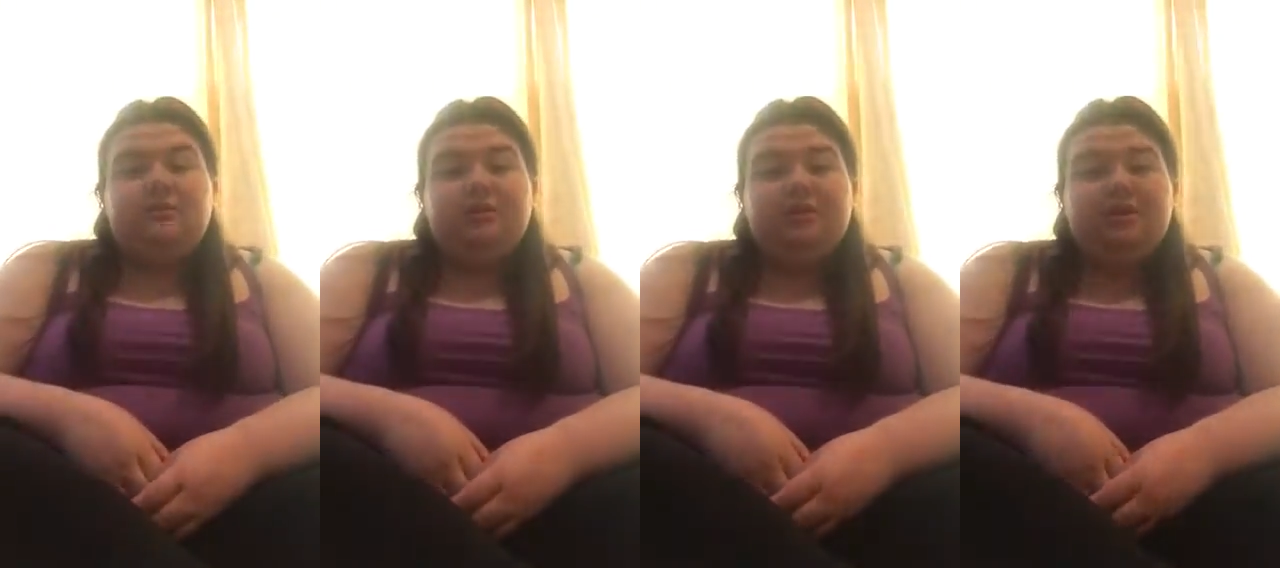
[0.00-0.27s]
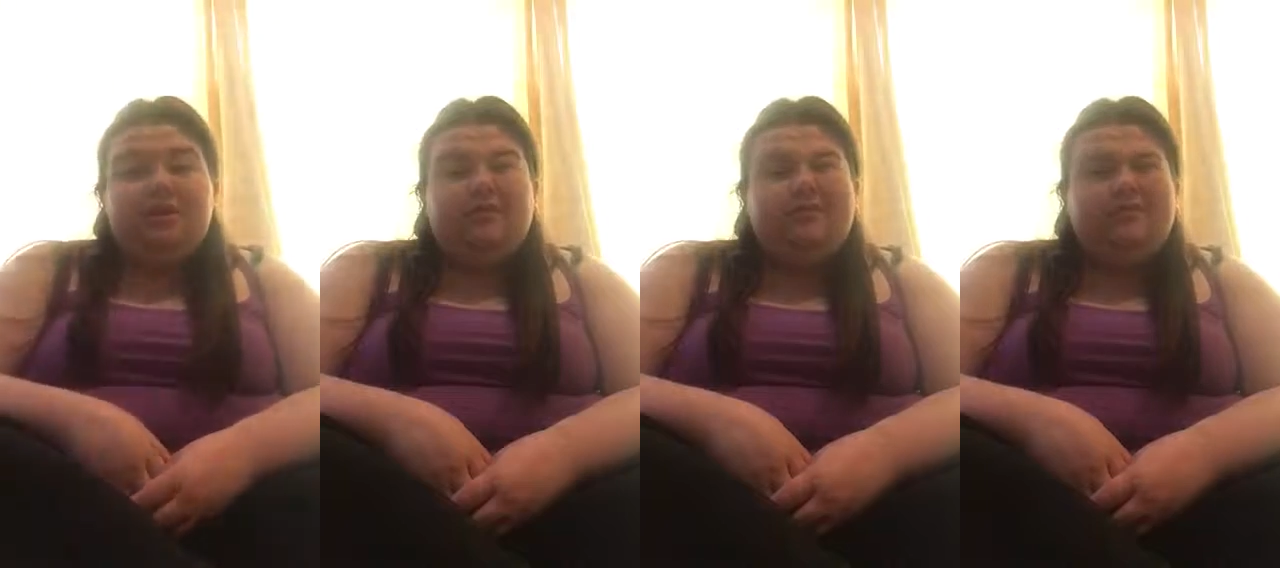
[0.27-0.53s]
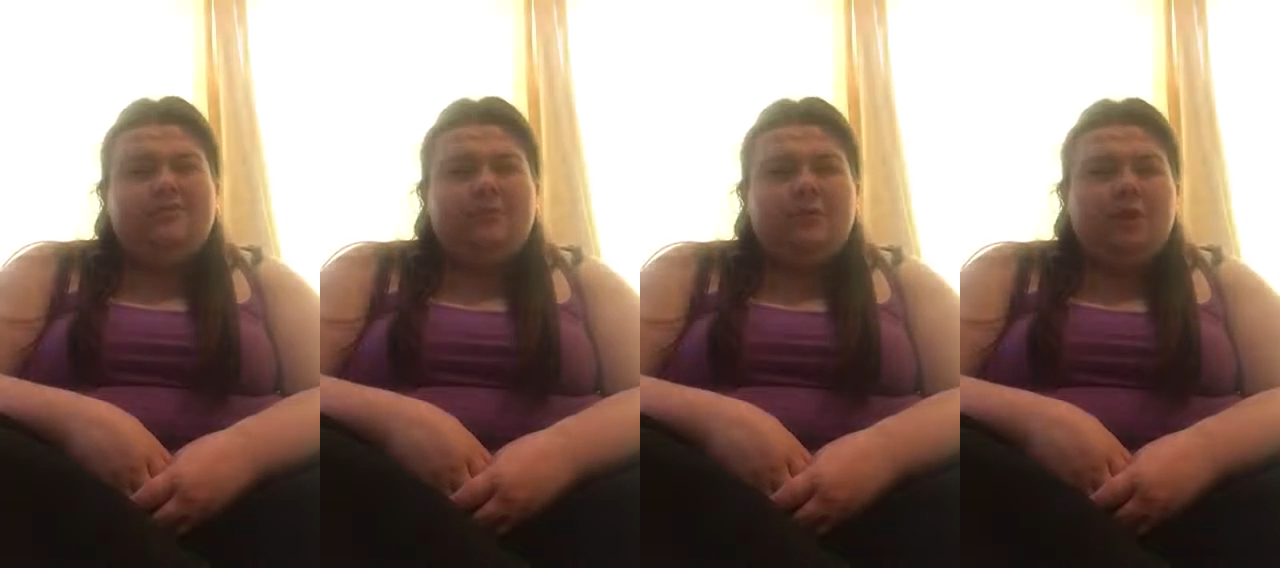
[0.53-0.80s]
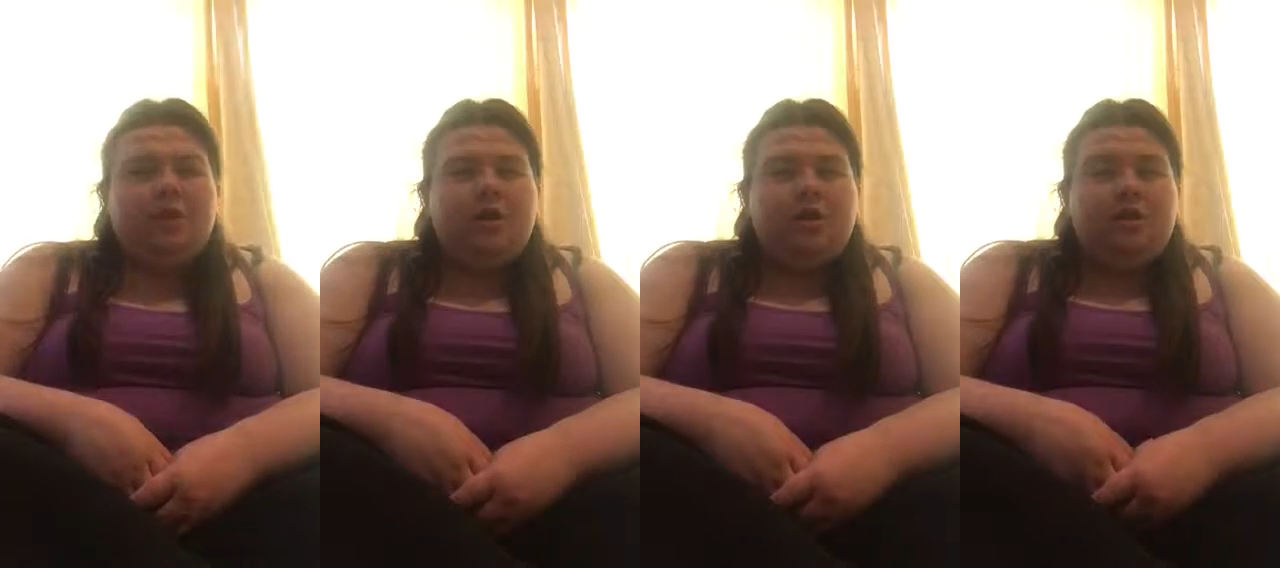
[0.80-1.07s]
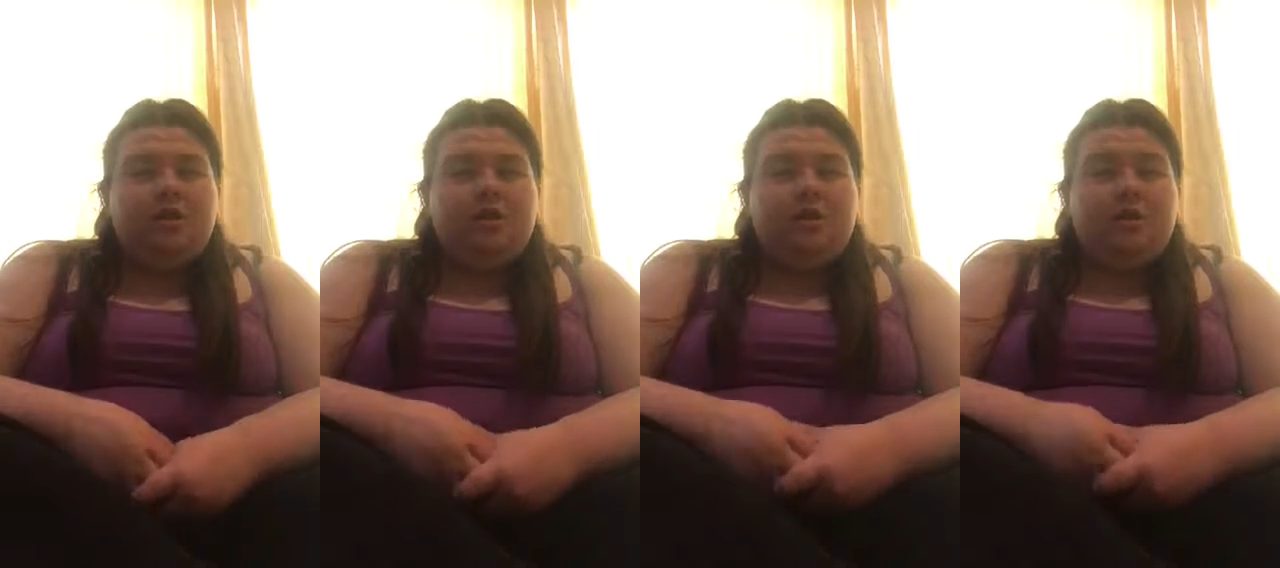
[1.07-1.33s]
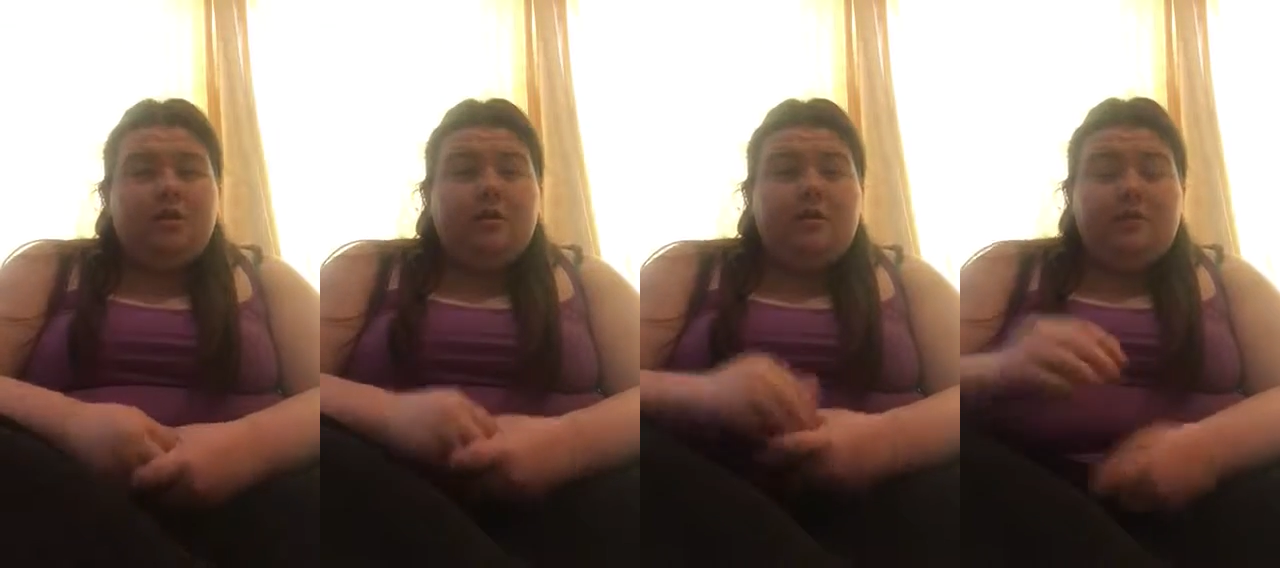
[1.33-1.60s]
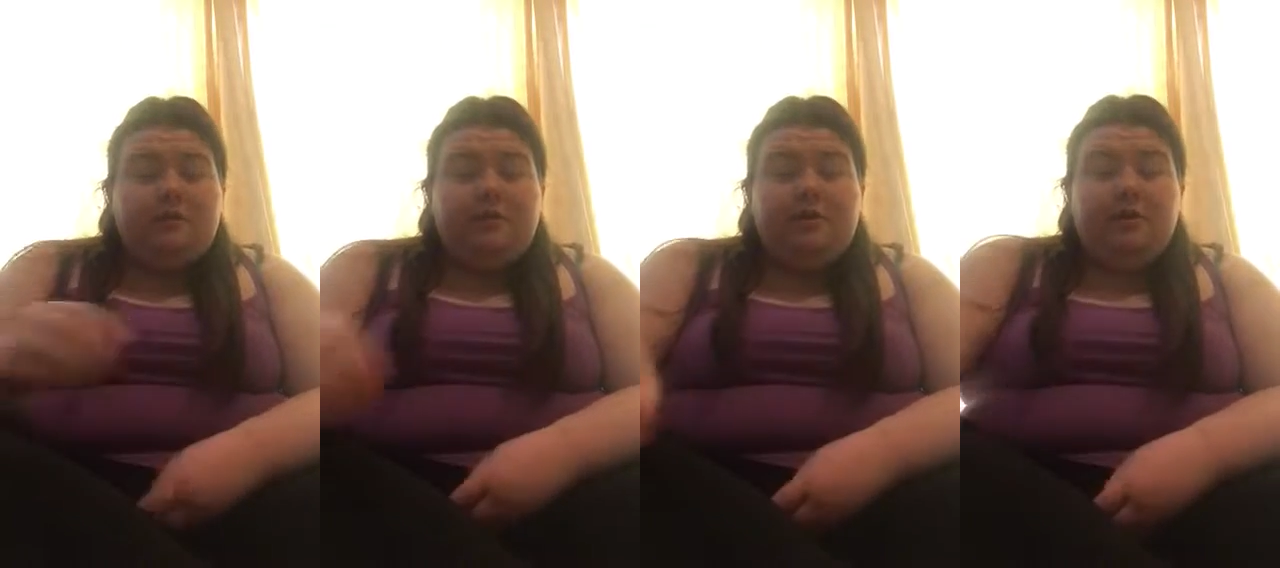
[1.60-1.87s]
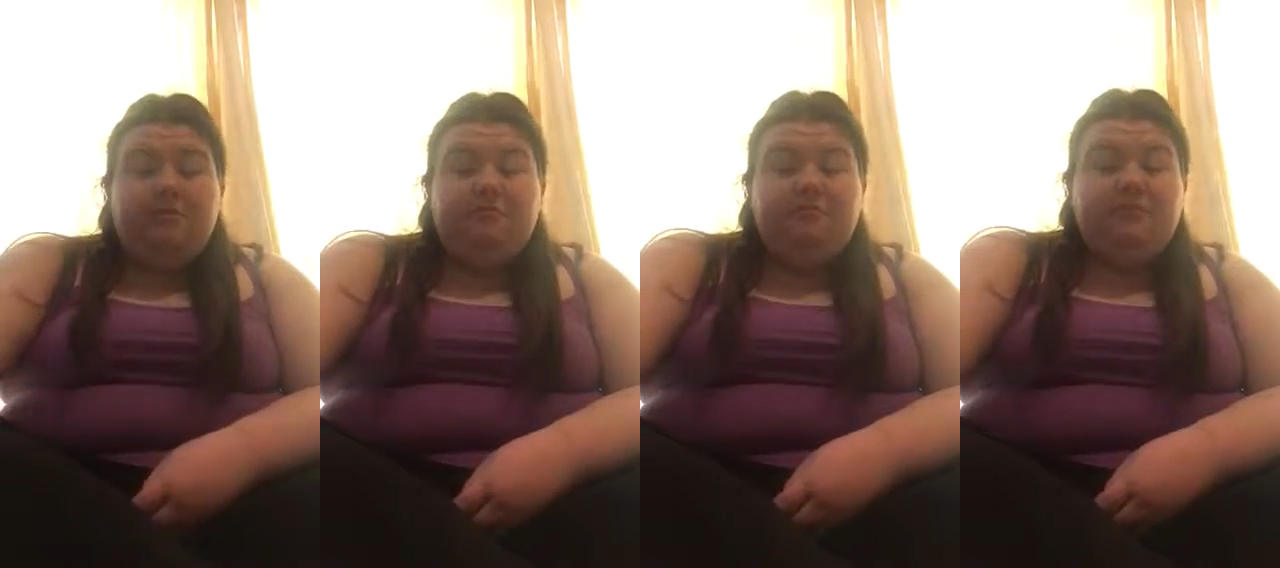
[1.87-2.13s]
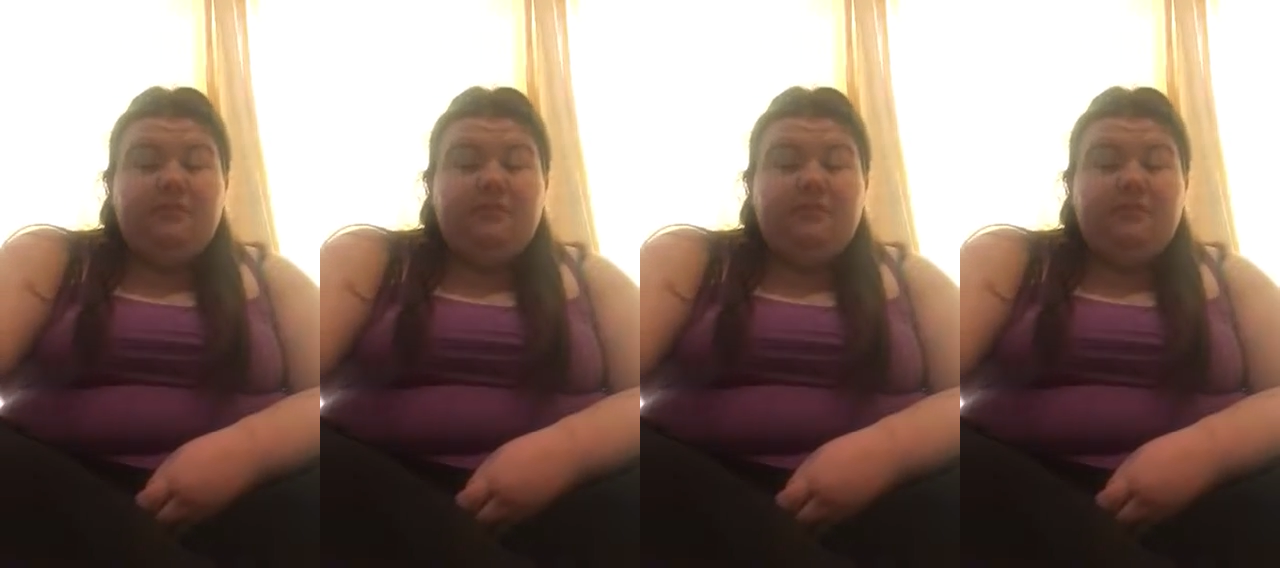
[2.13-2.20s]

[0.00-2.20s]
what I done. But